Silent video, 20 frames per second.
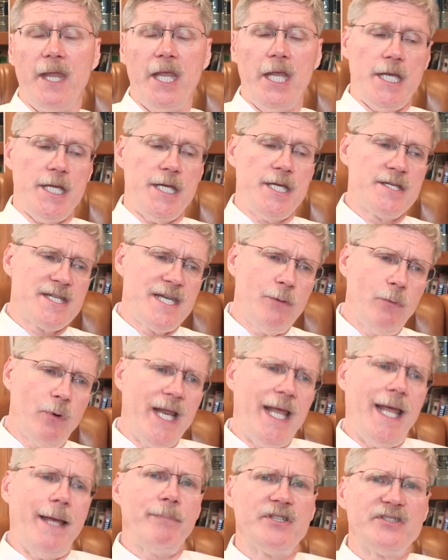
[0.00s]
You see, what
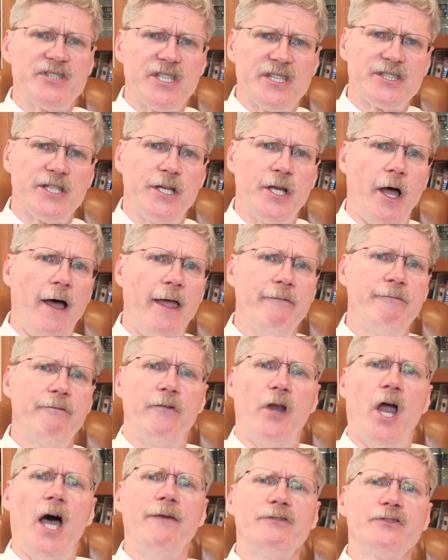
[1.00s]
happens is if
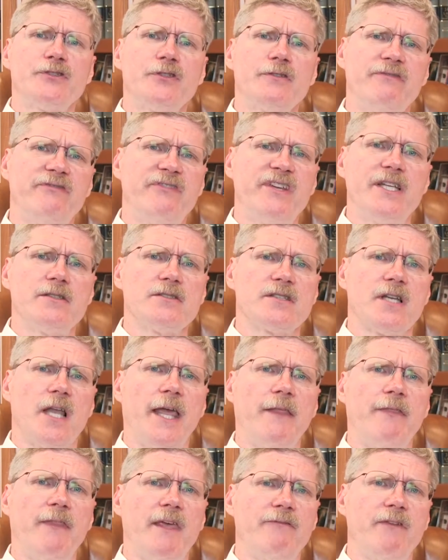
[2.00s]
an officer feels
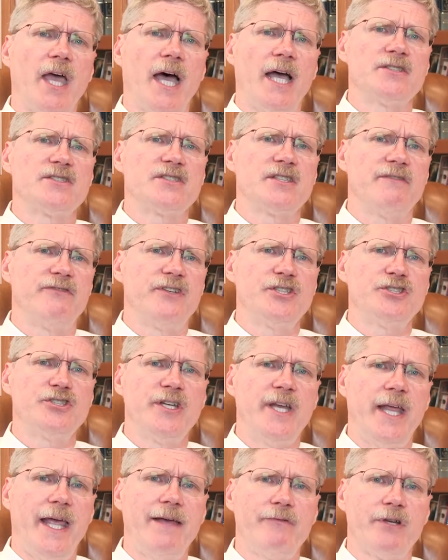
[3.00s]
like they've got
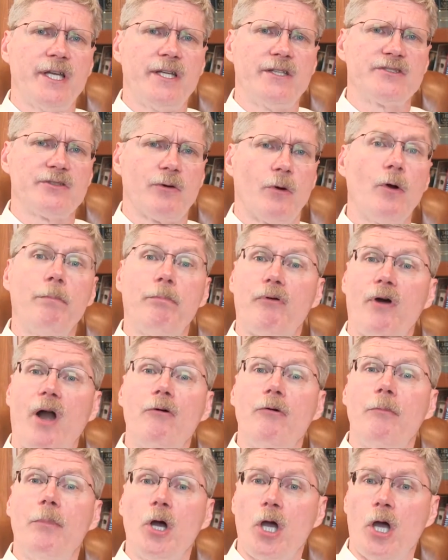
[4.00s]
sufficient evidence or
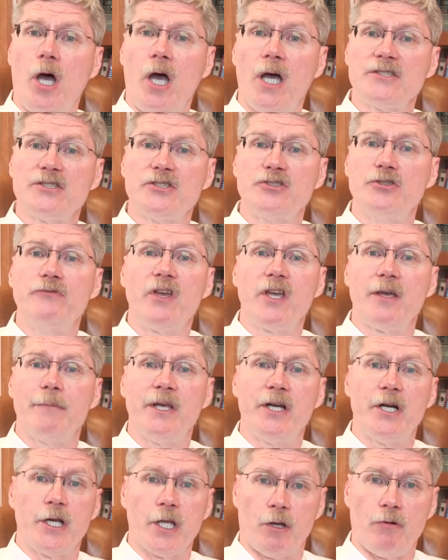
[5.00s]
probable cause that you've
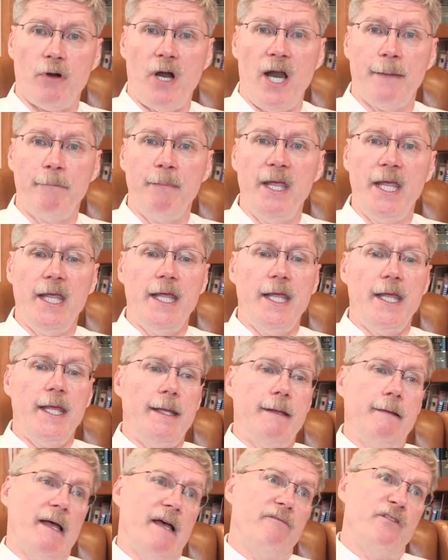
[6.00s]
committed a crime
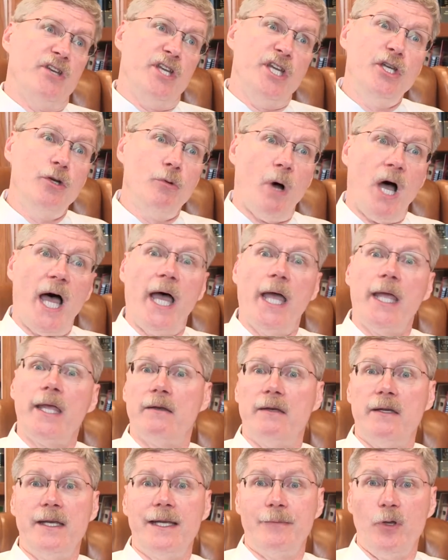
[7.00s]
of DUI
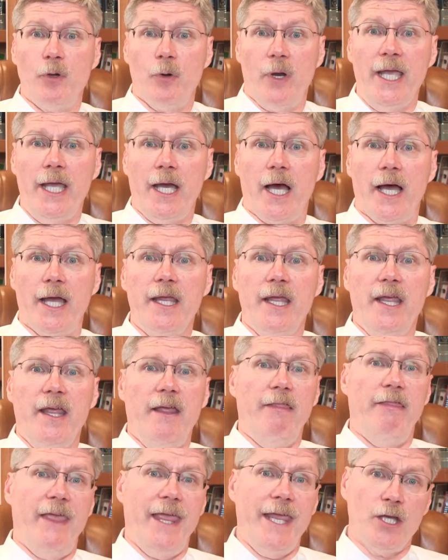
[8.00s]
and DWAI,
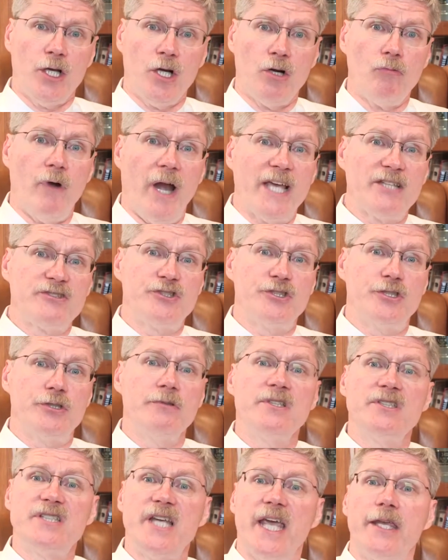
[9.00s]
they can arrest you
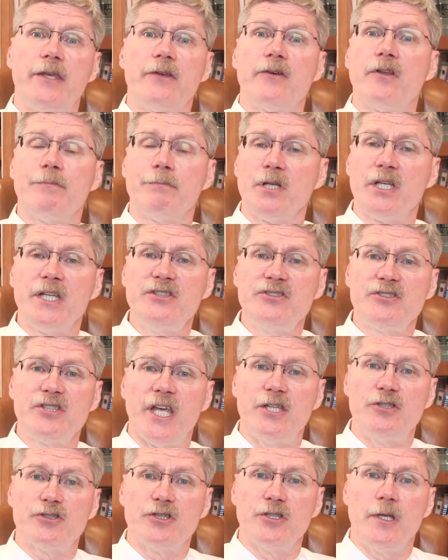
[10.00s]
and take you to the police
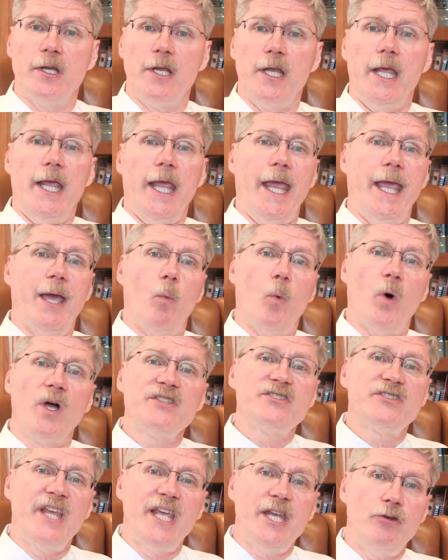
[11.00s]
station. And
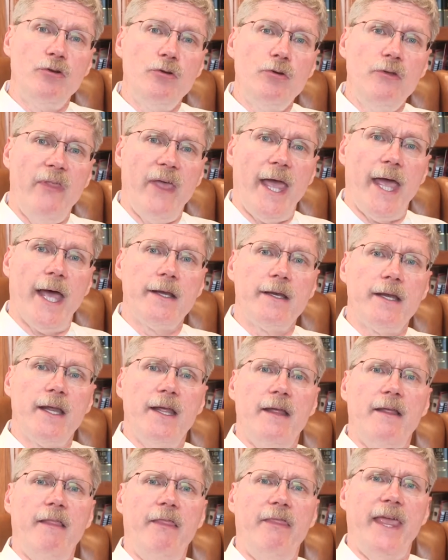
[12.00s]
once they do that,
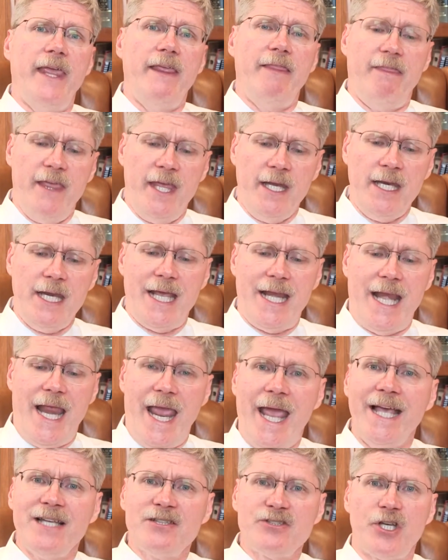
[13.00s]
they then can
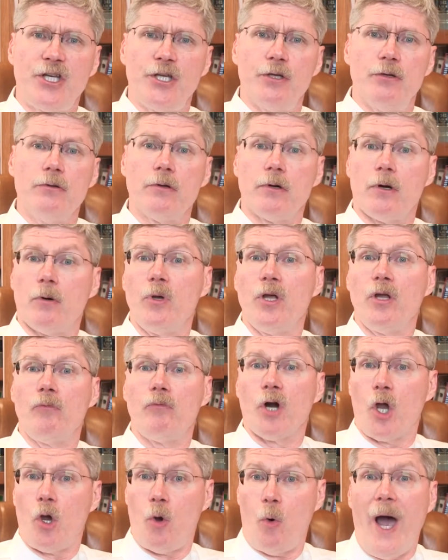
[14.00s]
ask you, or will
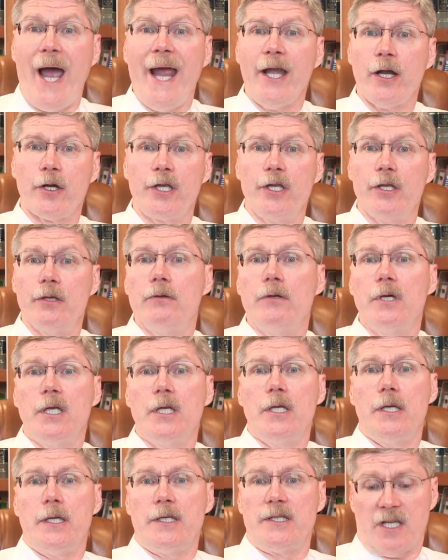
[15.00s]
require you,
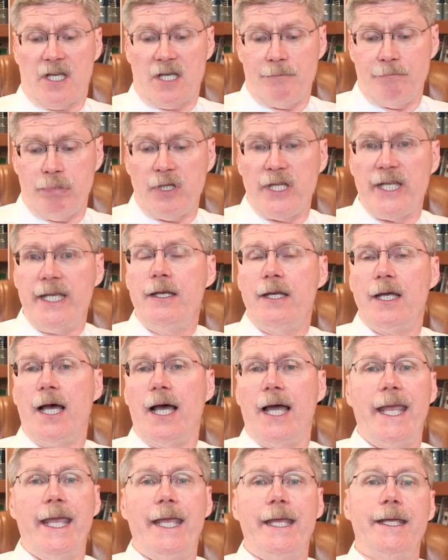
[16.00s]
to complete
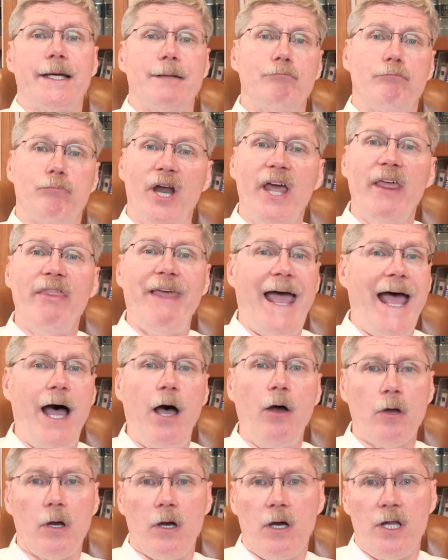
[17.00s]
a breath
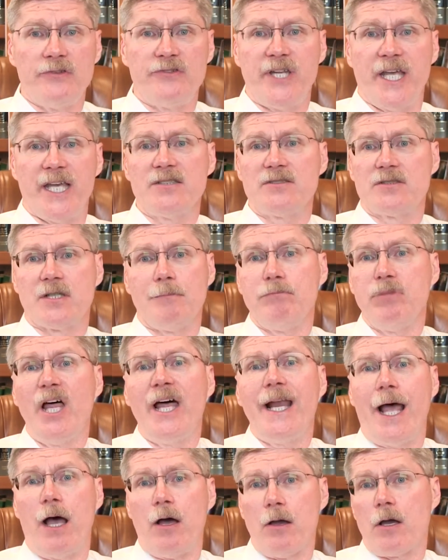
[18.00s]
alcohol test or a
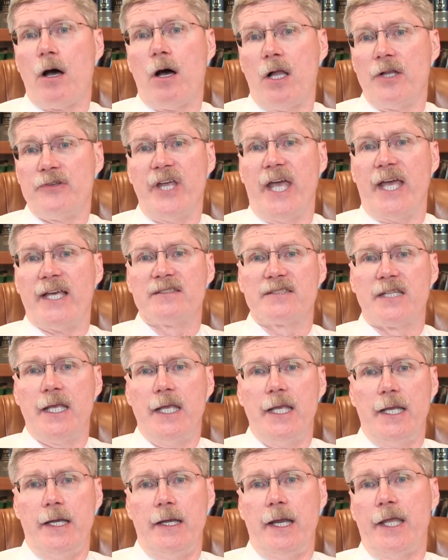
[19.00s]
blood alcohol test.
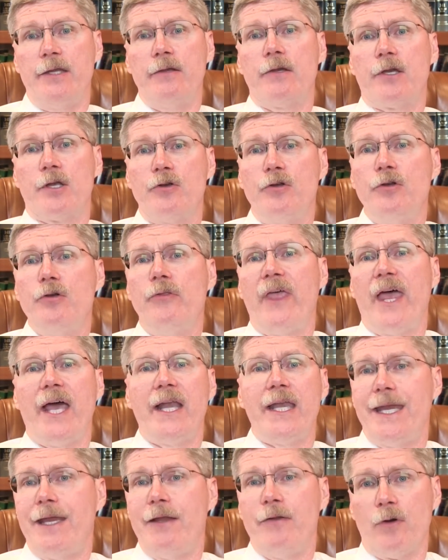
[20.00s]
Now, you can do
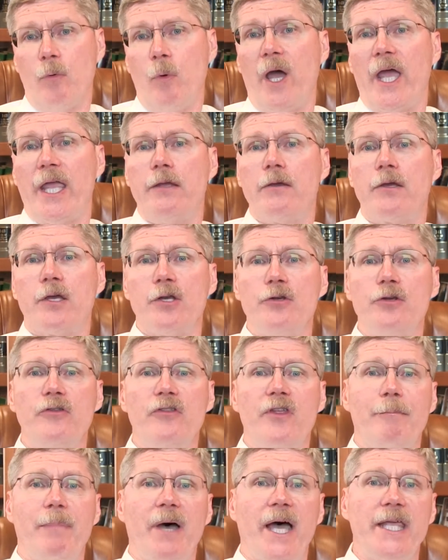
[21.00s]
that either way. You can do
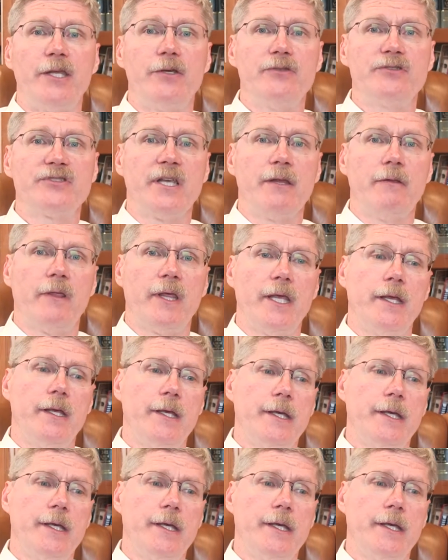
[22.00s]
that by using the